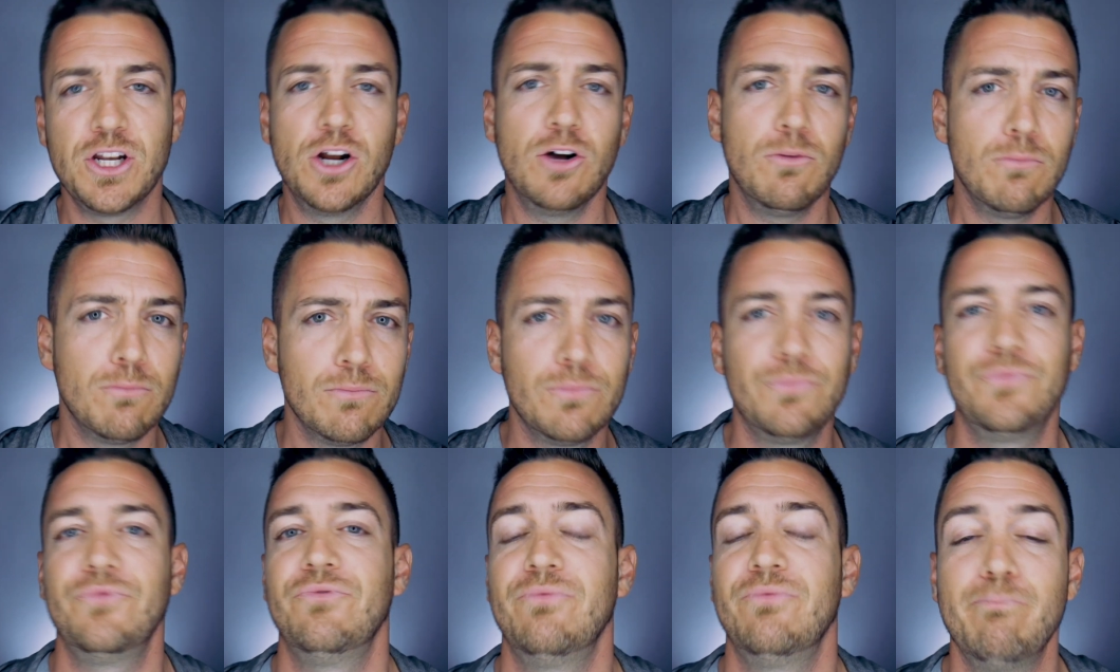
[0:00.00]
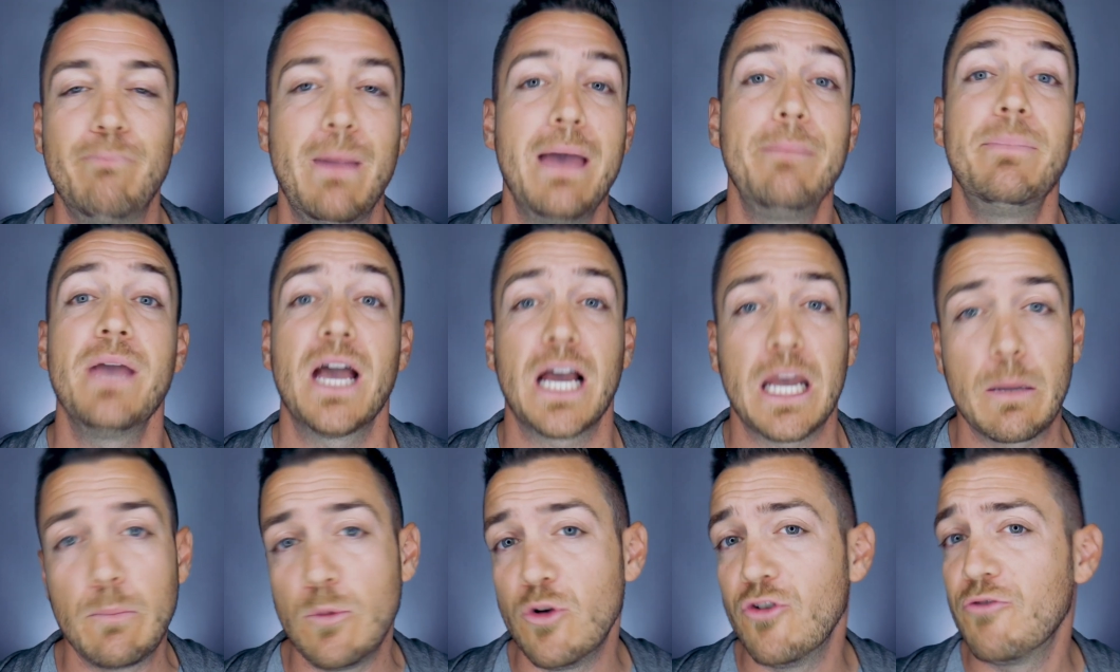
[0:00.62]
you know,
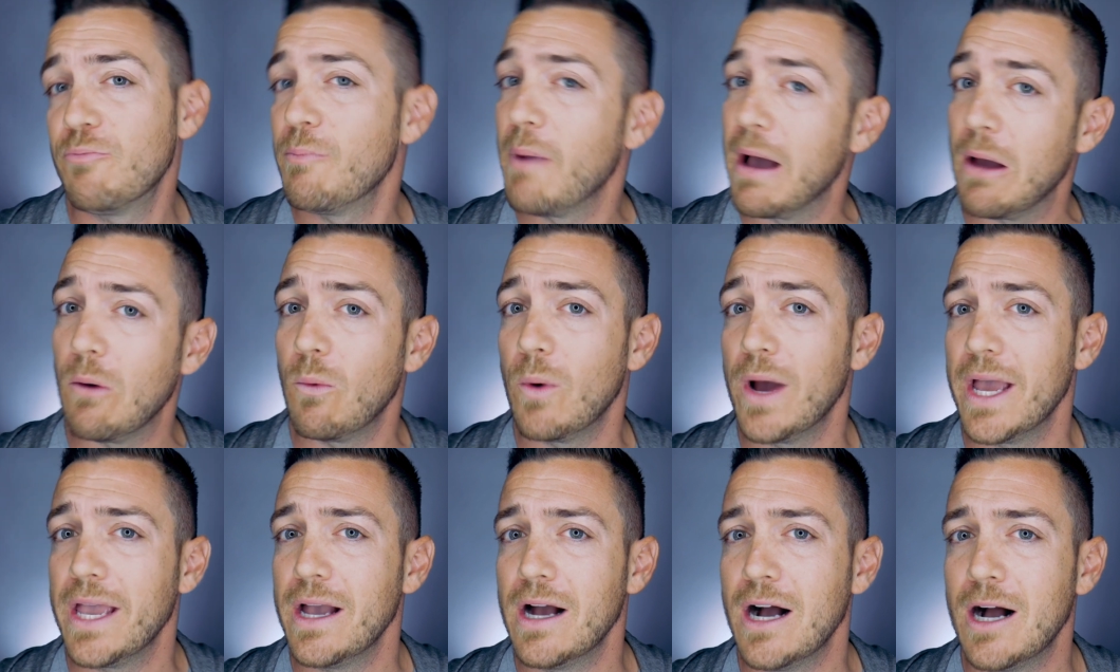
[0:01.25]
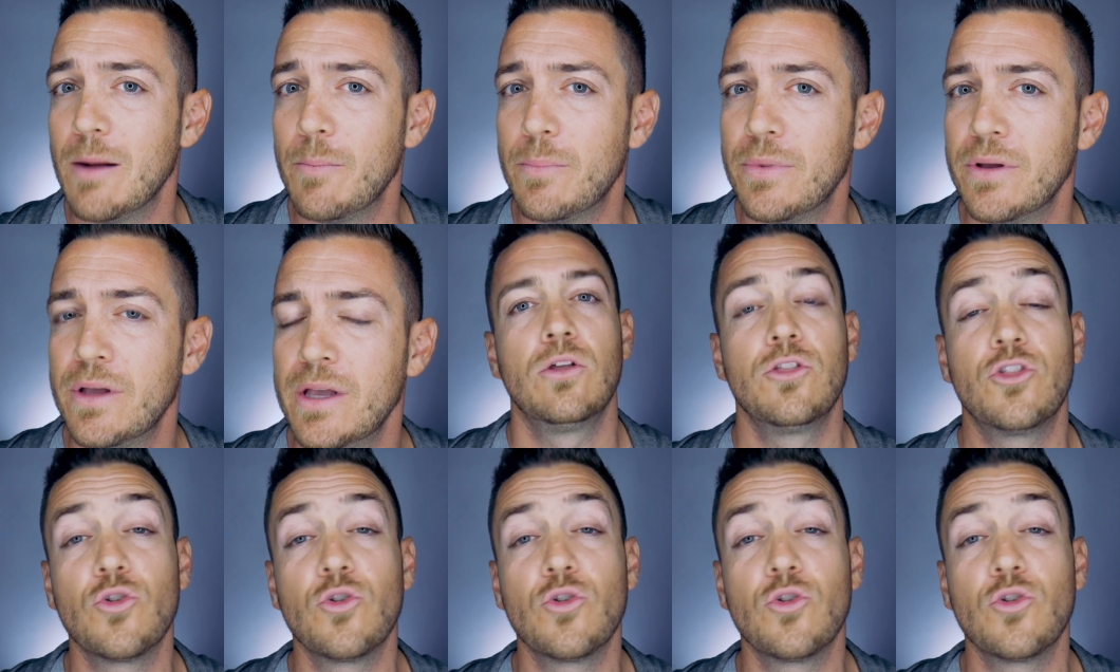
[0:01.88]
maybe I can move my way up.